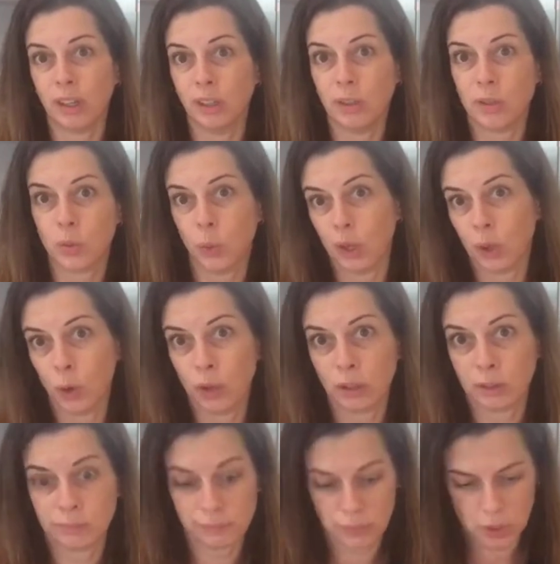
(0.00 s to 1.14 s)
use 1/4.
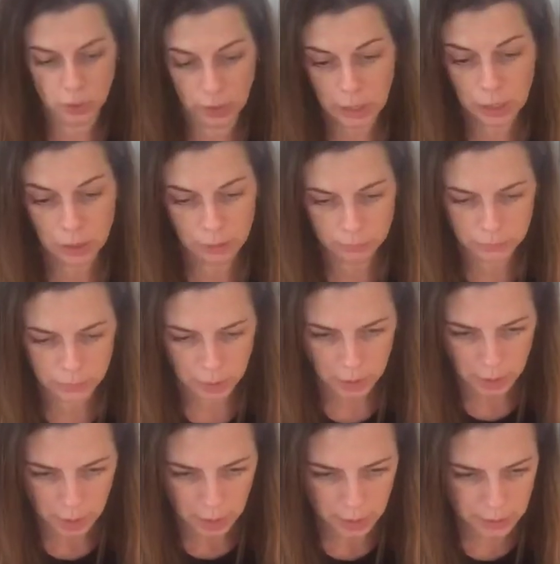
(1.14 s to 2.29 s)
So hey,
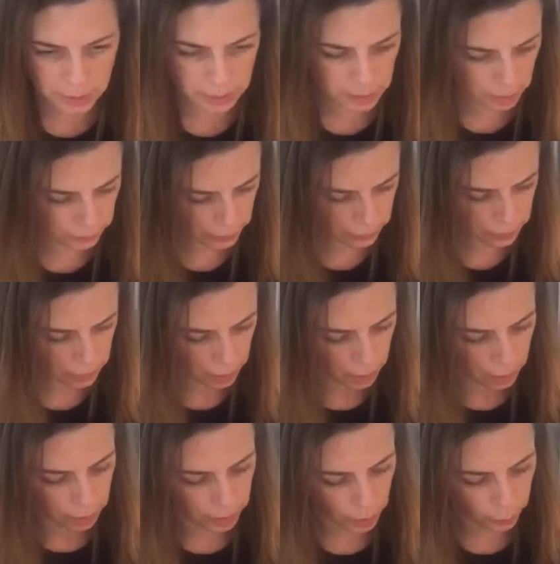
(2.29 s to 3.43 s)
it's a savings.
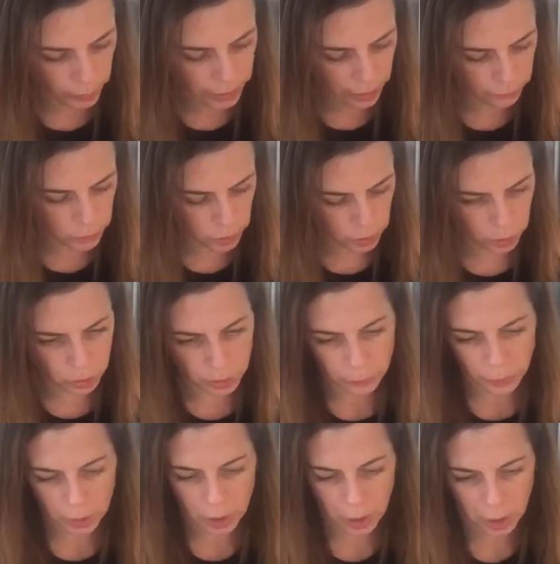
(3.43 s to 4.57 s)
Now we have 2
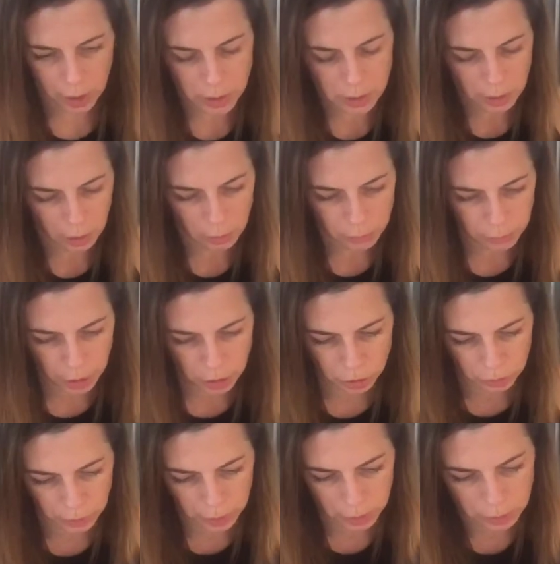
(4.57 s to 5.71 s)
different kinds of
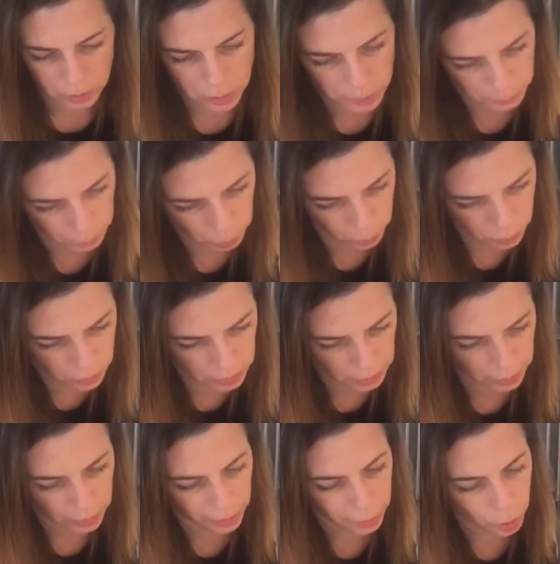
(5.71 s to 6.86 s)
measuring spoons,
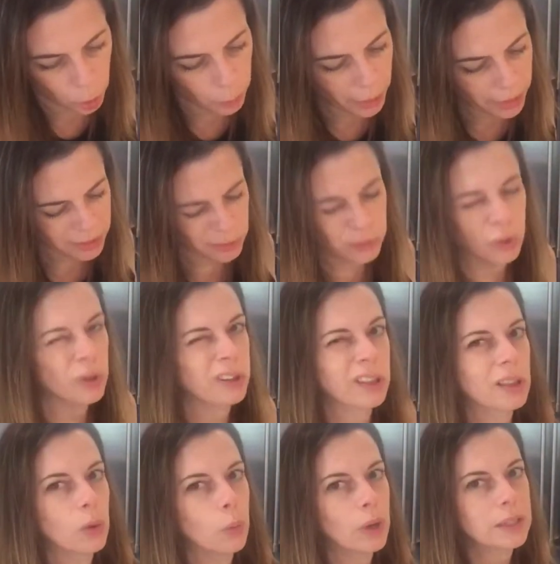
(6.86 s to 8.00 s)
and I go back and forth on
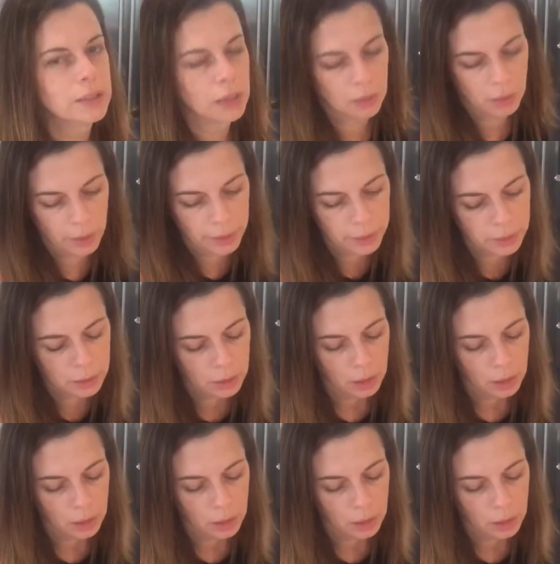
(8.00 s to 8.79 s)
the ones I like.